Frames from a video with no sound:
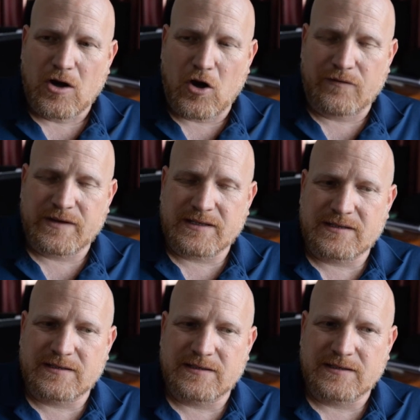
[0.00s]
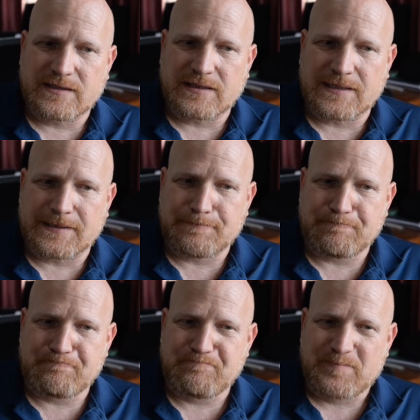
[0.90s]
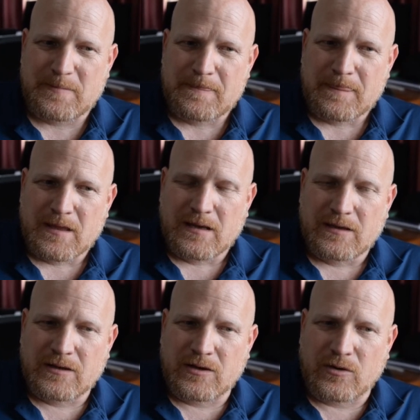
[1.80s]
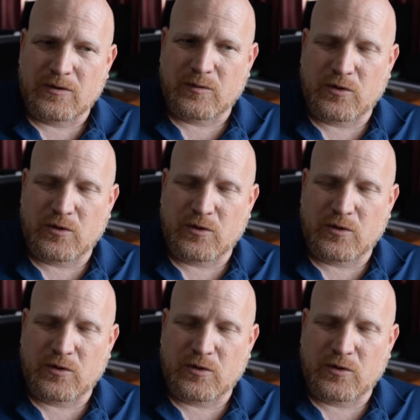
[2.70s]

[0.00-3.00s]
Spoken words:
of it. You know,